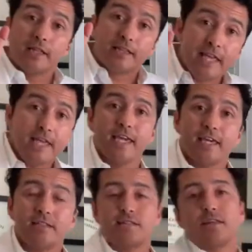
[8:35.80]
the thing
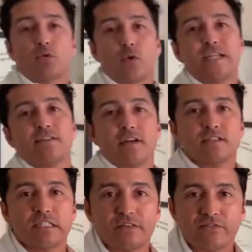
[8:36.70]
is, rats
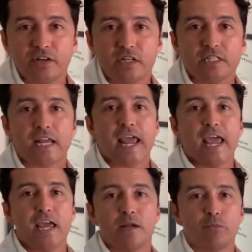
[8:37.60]
are different
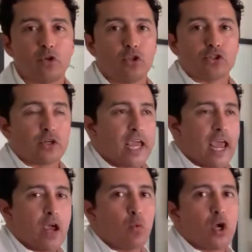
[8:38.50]
animals,
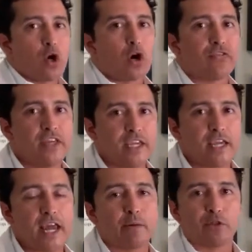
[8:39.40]
okay? We are
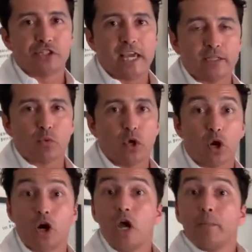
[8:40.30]
thinking animals, yes, we
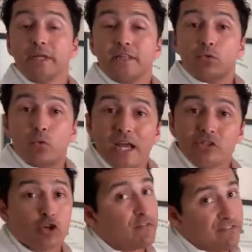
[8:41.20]
are. But the
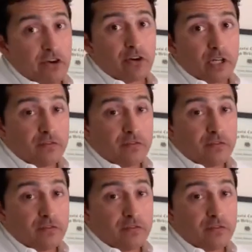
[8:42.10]
rats are very